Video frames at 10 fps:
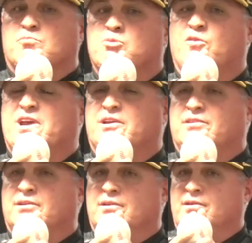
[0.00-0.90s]

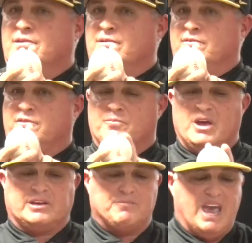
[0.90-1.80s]
moving from
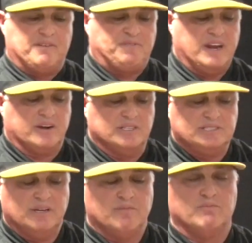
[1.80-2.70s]
the command
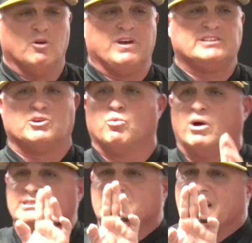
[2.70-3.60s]
fingers, moving to
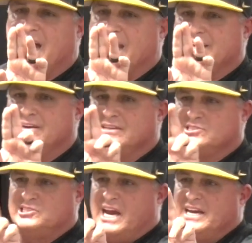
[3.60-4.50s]
one side,
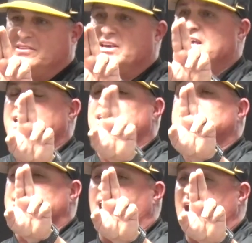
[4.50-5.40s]
shading the
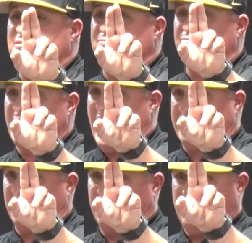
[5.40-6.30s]
inside back of the